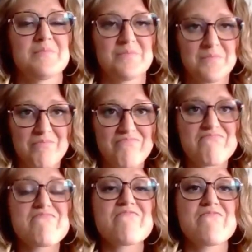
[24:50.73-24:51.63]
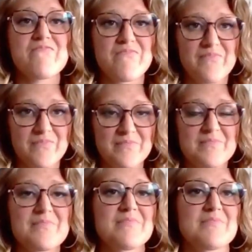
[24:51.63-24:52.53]

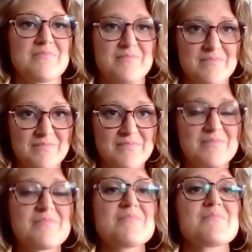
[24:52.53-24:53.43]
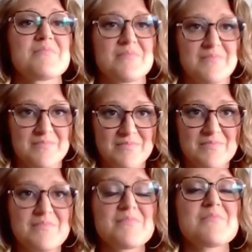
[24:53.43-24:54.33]

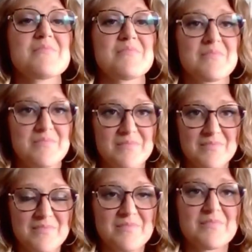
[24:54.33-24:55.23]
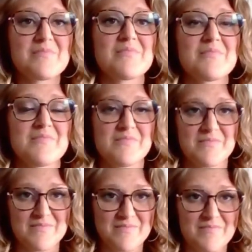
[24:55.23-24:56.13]

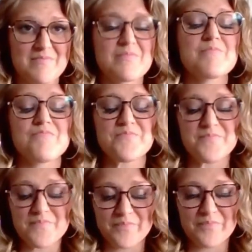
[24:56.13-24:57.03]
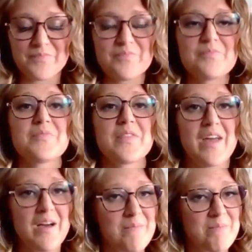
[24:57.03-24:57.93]

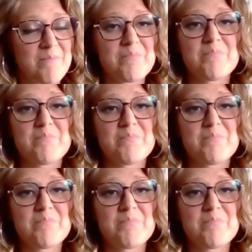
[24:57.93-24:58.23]
(not speaking)